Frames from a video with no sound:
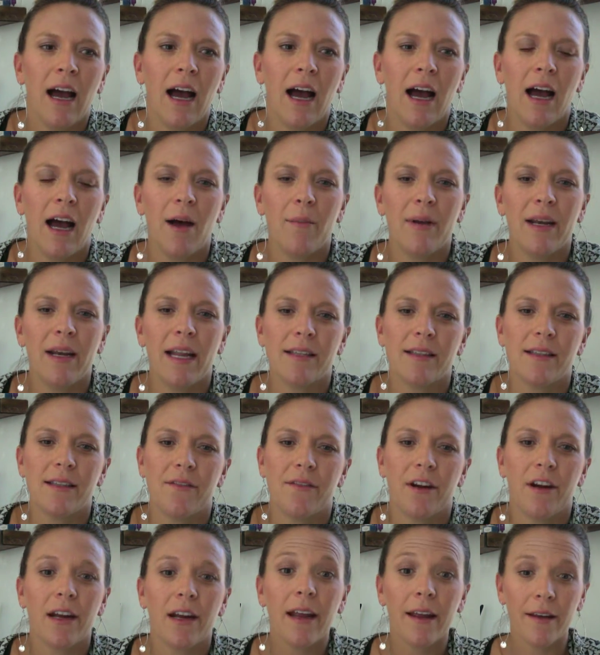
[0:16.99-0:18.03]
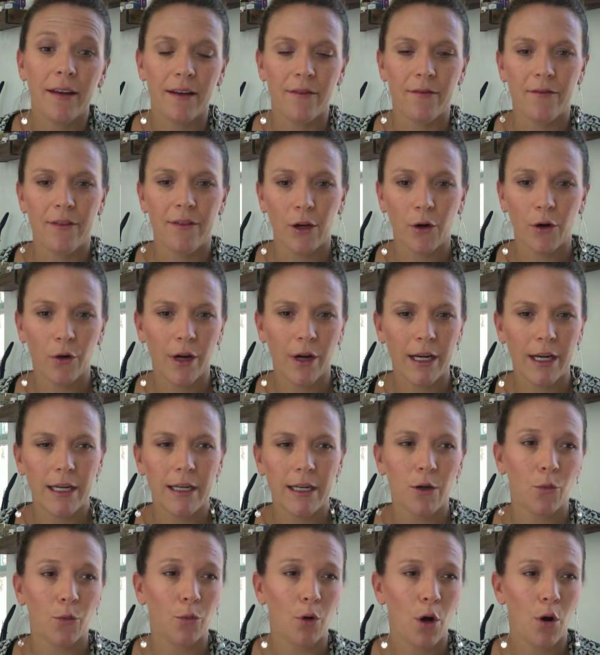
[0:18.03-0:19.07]
Um, it has a very invigorating
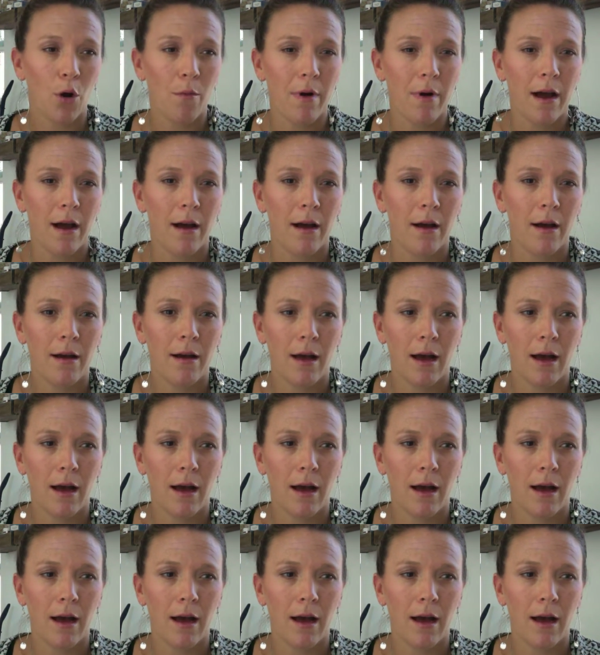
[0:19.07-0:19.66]
aroma.